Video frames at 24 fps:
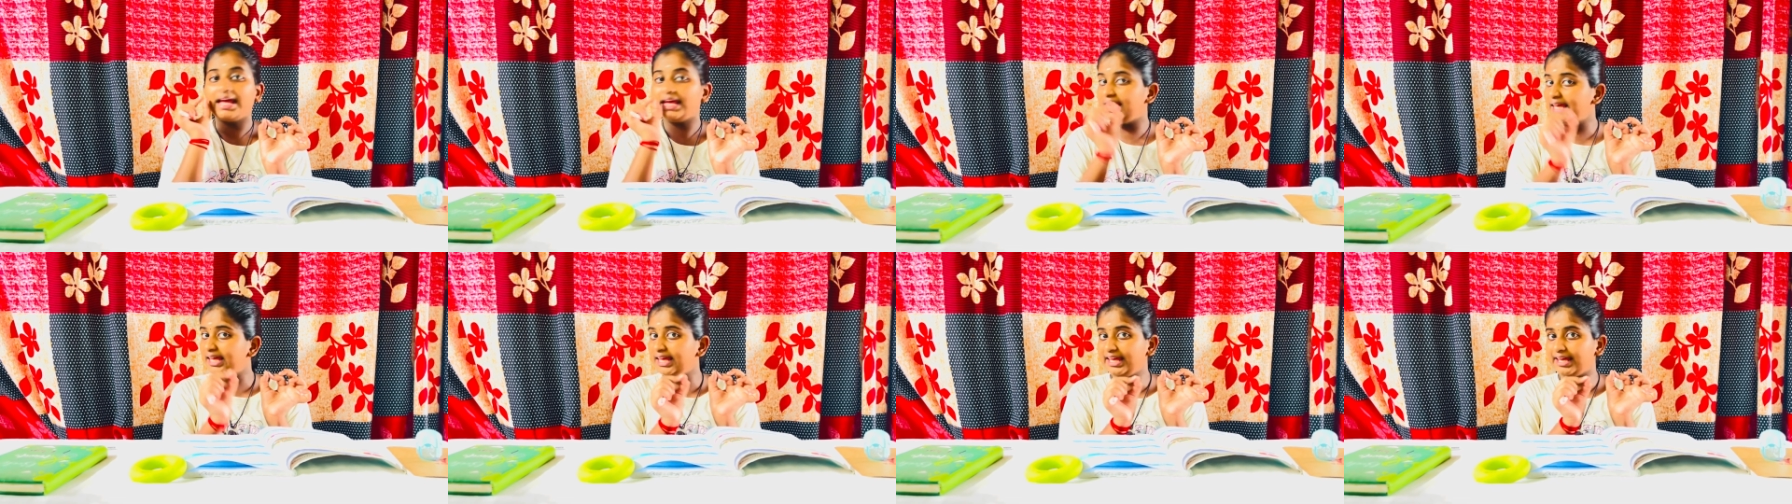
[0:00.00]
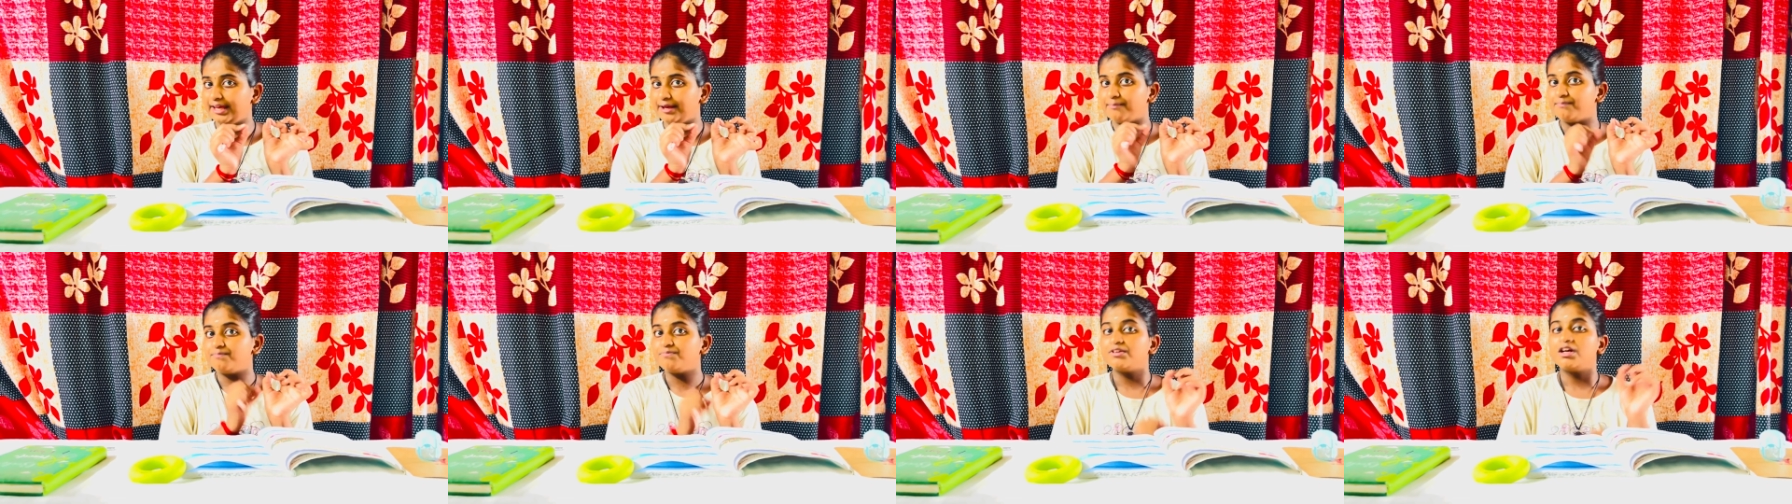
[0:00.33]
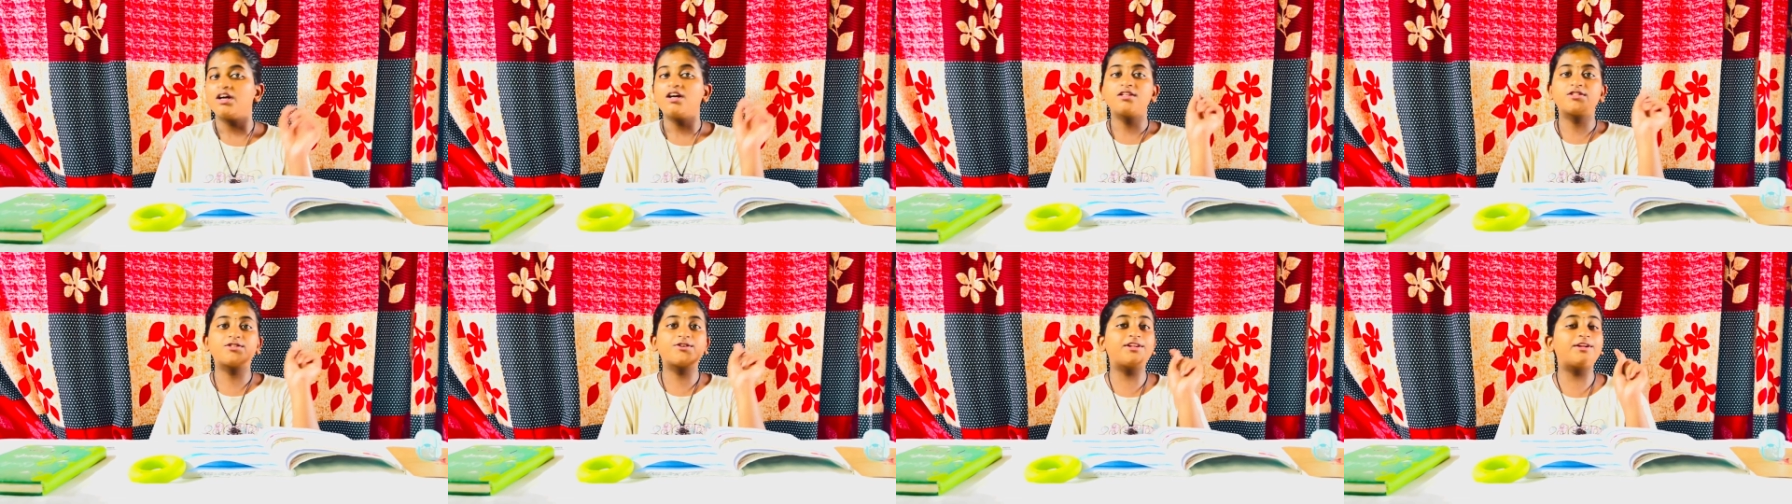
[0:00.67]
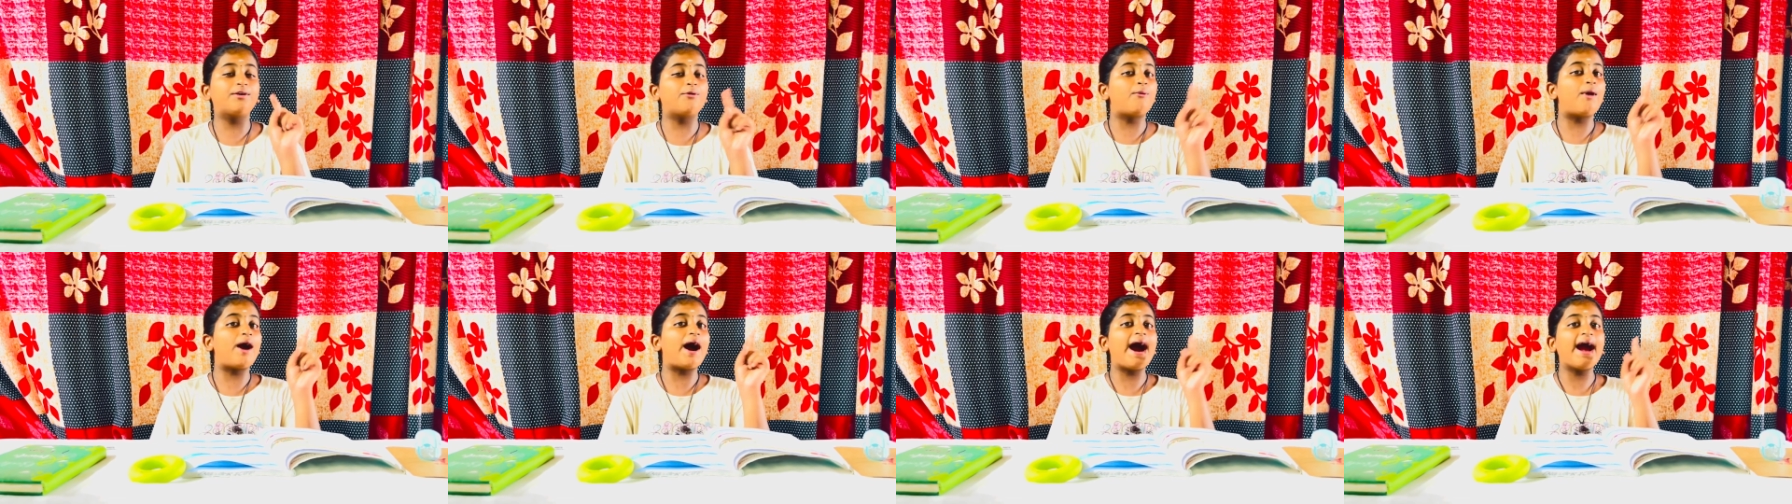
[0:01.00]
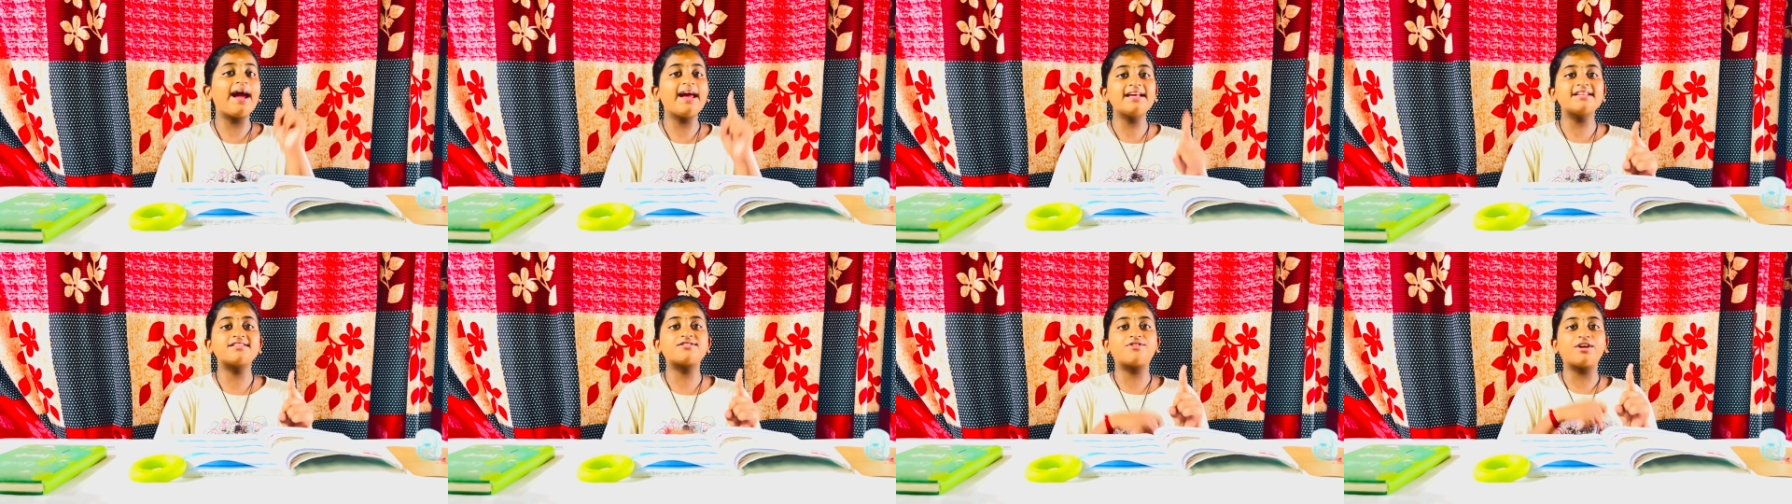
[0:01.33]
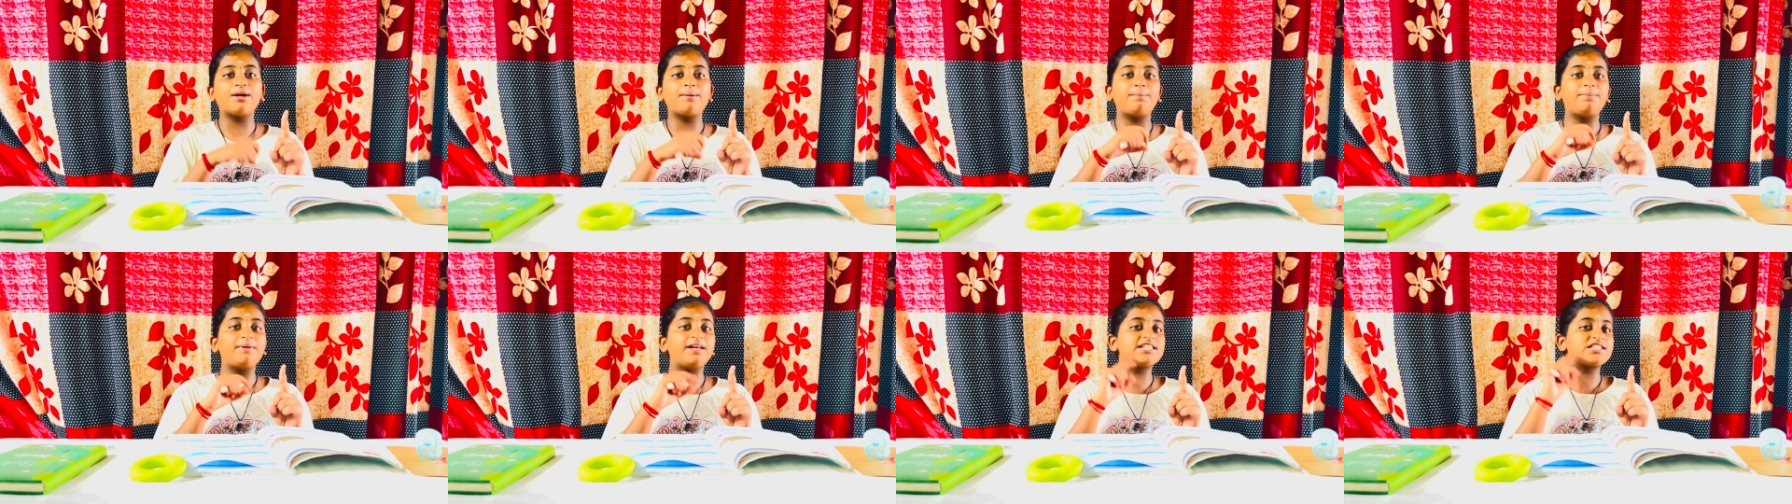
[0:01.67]
E. So the Y is
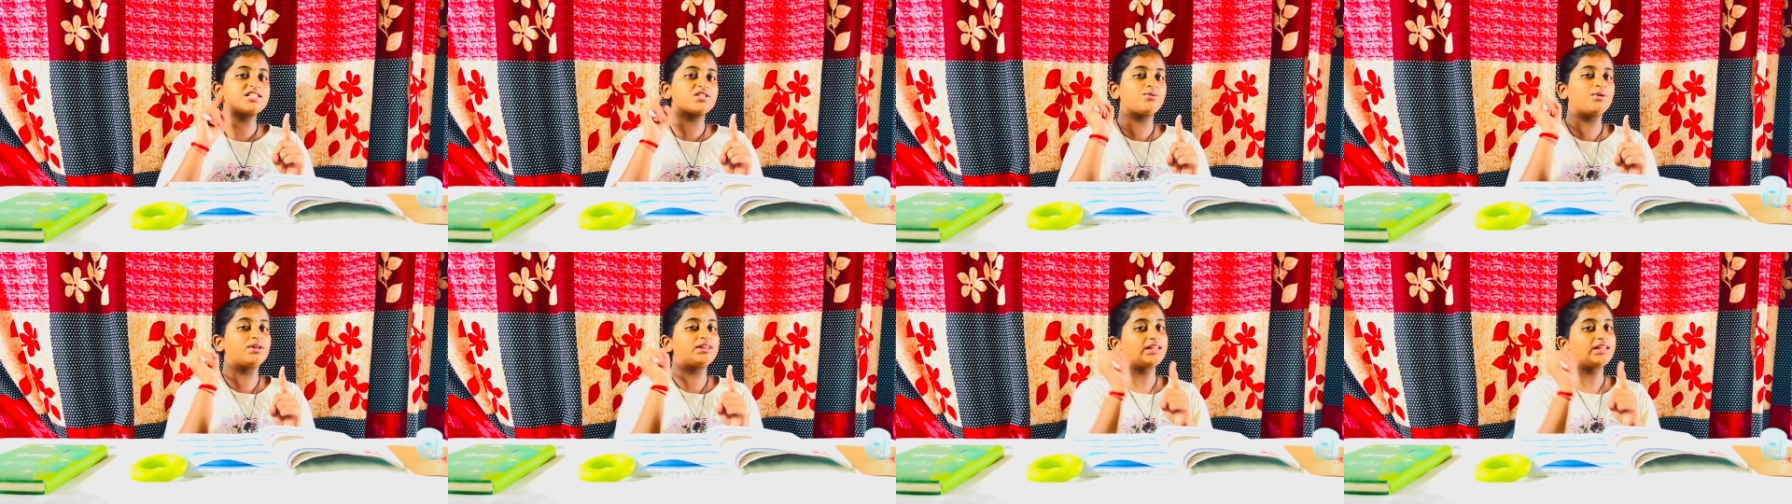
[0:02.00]
replaced with